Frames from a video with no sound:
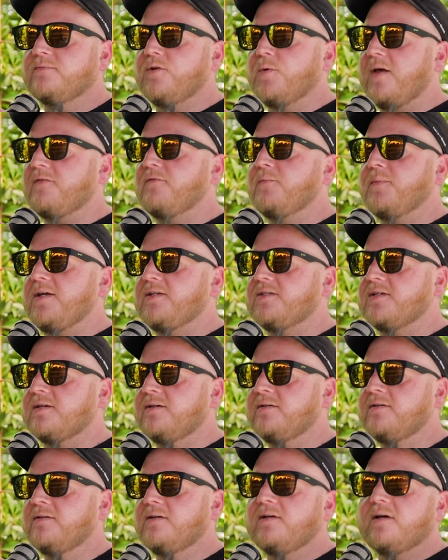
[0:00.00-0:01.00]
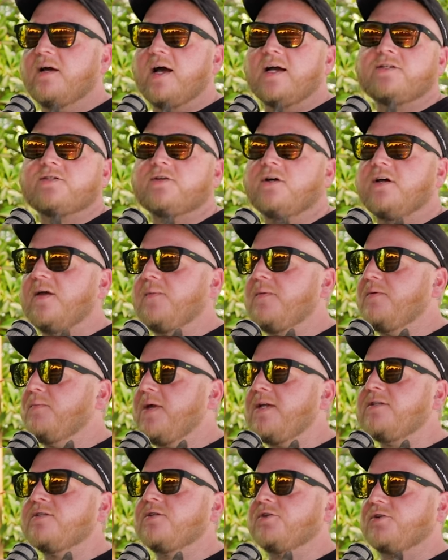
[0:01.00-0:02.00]
New Haven Pizza. I saw him in
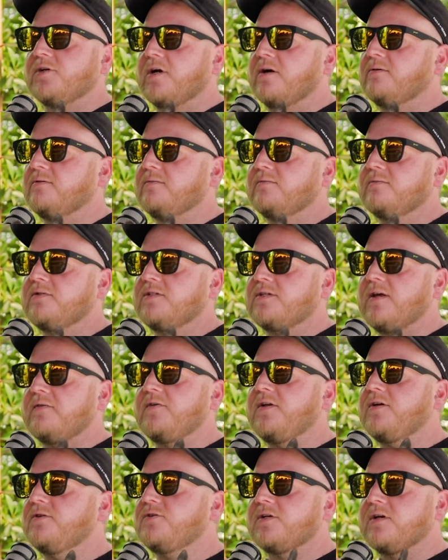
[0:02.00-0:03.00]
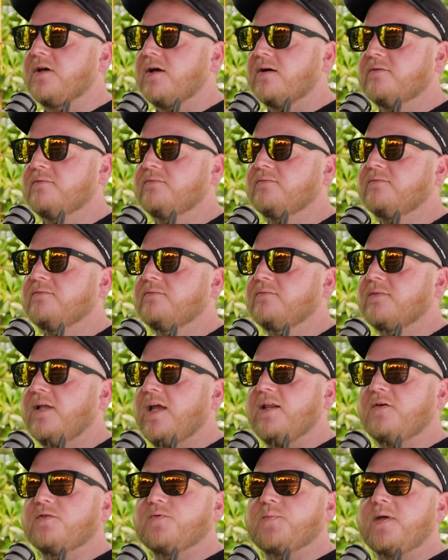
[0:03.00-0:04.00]
Pizza Show seven years ago,
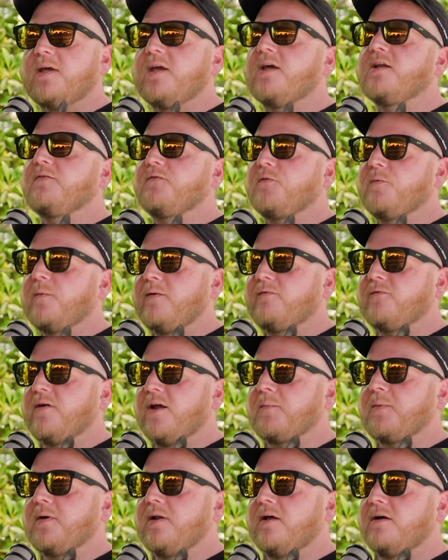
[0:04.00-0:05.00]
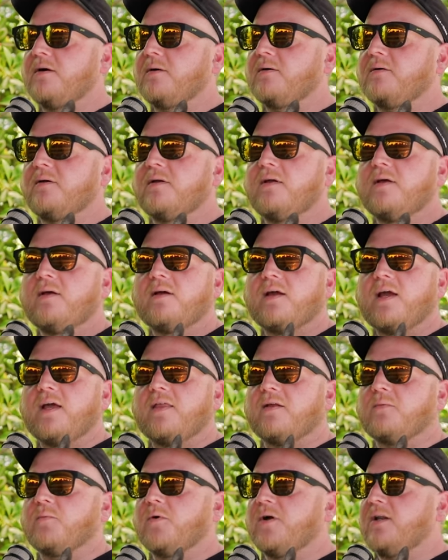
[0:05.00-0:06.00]
and he was being interviewed by Frank Pinello.
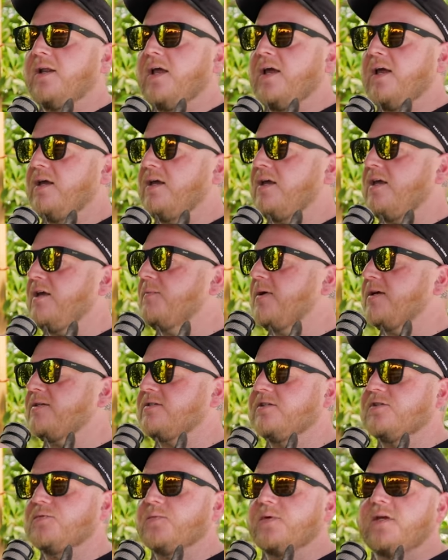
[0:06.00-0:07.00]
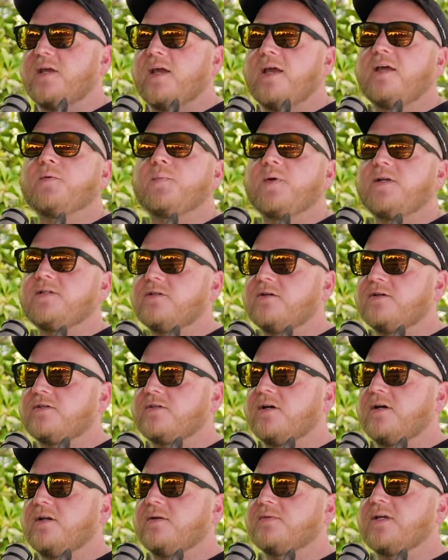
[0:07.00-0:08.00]
And then one day he messaged me, "Hey, your pizza
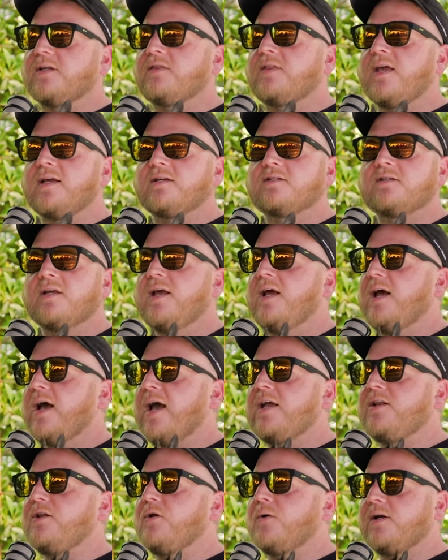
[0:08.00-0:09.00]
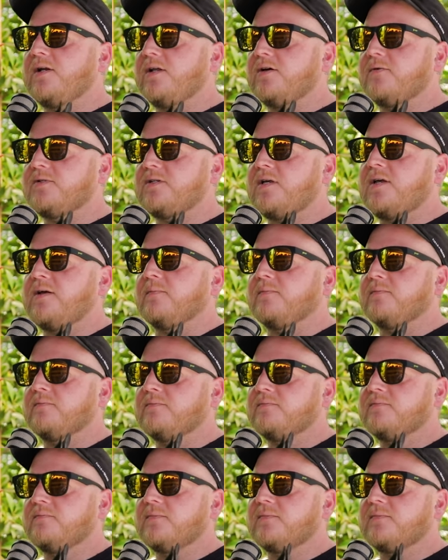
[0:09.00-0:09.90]
looks good." I was like, "Thanks." I had no idea it was him.